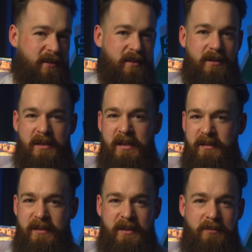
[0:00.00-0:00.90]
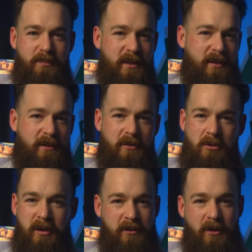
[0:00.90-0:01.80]
like they're healing, but they're
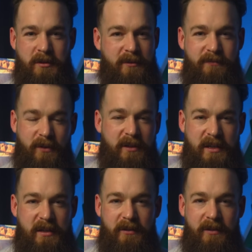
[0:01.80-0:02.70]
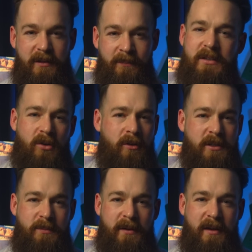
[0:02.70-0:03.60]
nowhere close to fully healed. This whole
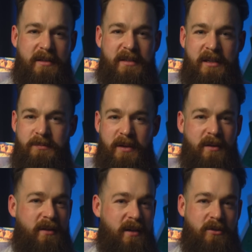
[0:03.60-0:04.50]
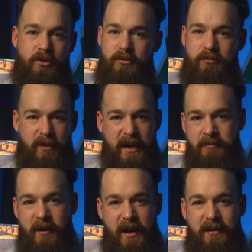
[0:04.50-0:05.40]
experience has been a
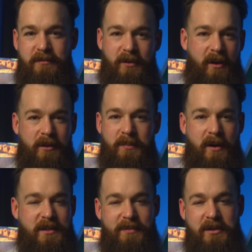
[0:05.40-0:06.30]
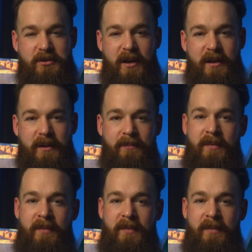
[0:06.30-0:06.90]
train wreck for other parts of my training.